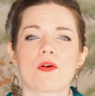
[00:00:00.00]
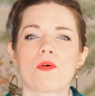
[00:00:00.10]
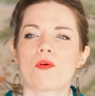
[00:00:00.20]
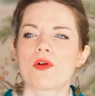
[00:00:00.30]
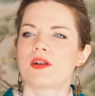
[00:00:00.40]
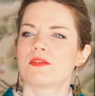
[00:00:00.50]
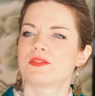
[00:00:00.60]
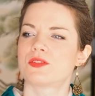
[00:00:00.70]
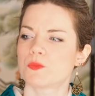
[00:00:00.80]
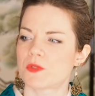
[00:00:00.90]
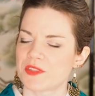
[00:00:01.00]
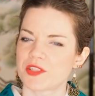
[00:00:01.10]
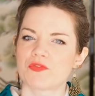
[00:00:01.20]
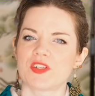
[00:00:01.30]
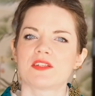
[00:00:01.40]
or super
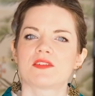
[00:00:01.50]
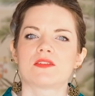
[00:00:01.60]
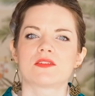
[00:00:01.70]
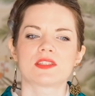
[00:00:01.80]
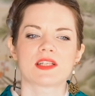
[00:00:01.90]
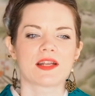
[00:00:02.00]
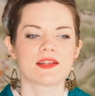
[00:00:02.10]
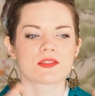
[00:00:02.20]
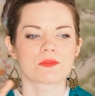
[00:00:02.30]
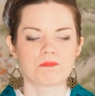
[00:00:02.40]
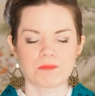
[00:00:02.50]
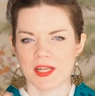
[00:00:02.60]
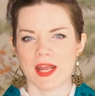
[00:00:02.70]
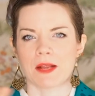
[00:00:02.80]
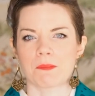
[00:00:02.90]
weird wrinkles, and it's
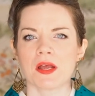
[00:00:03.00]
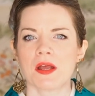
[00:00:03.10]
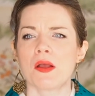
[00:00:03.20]
became